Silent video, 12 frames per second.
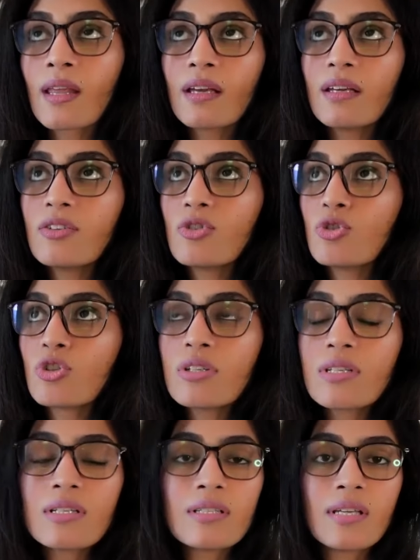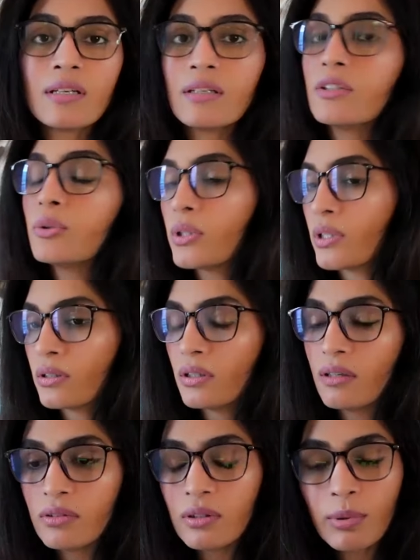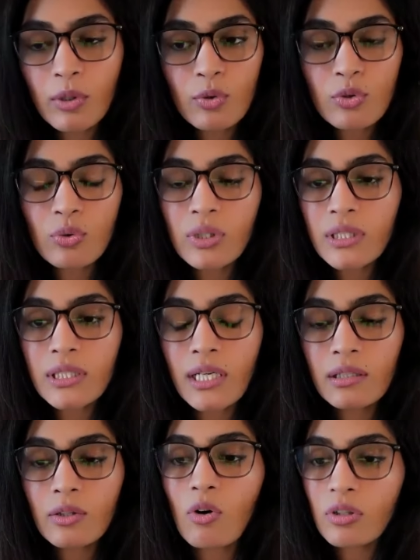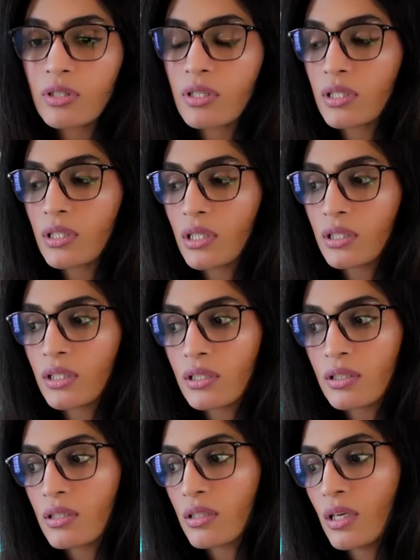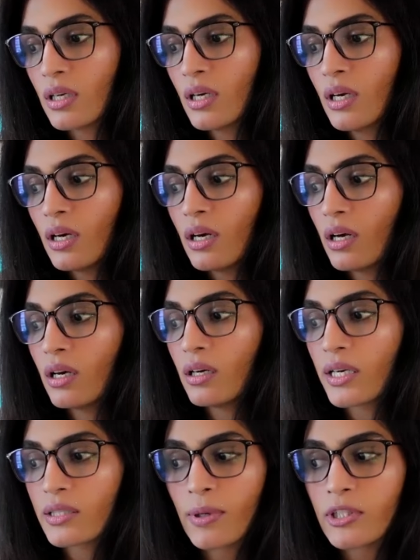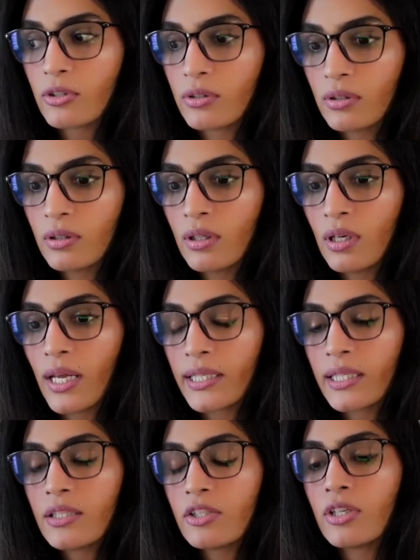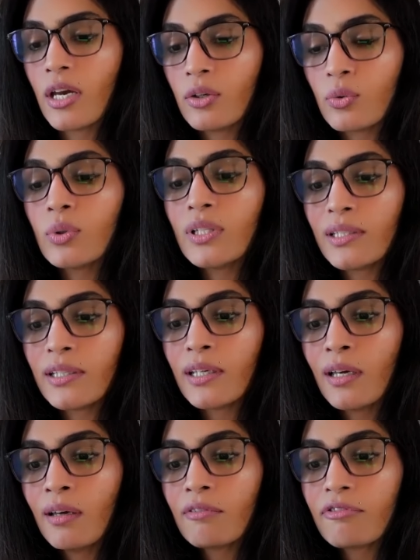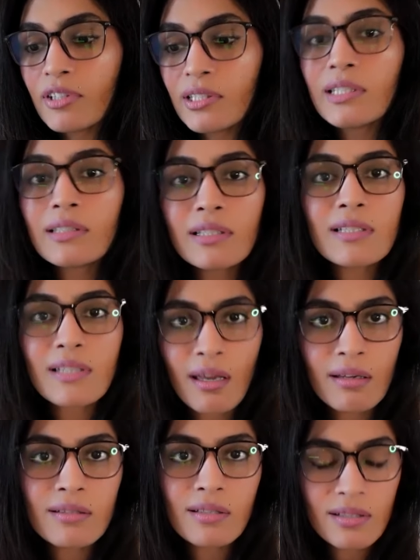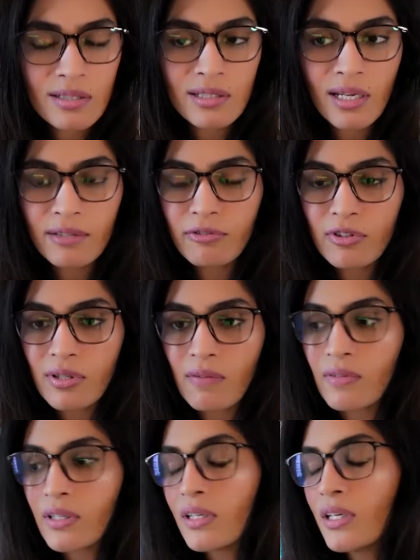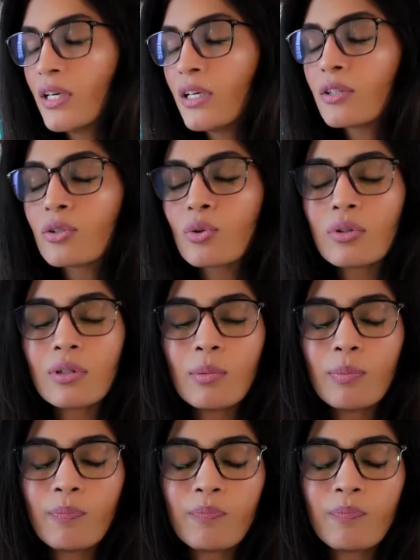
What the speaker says: ascended to another level, because you can tell the honesty in his expression. Like, he's genuinely feeling these things in his life for someone. So the